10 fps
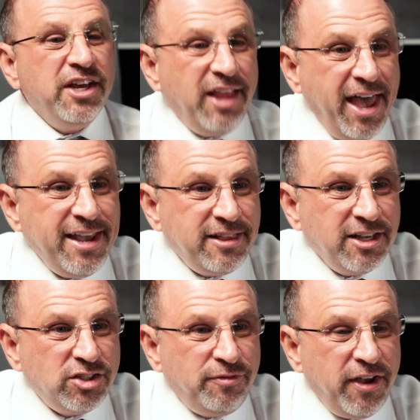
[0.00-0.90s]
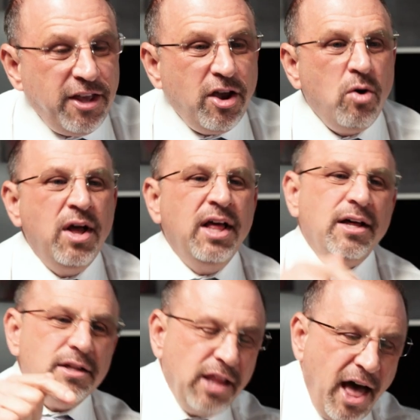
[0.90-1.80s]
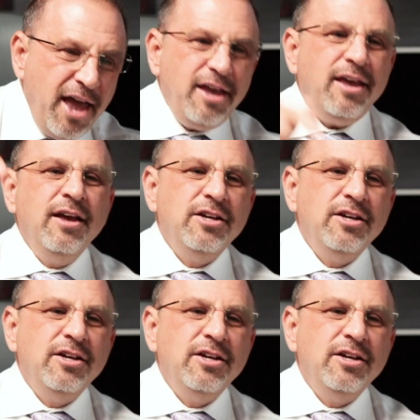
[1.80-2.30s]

if you like this video, like,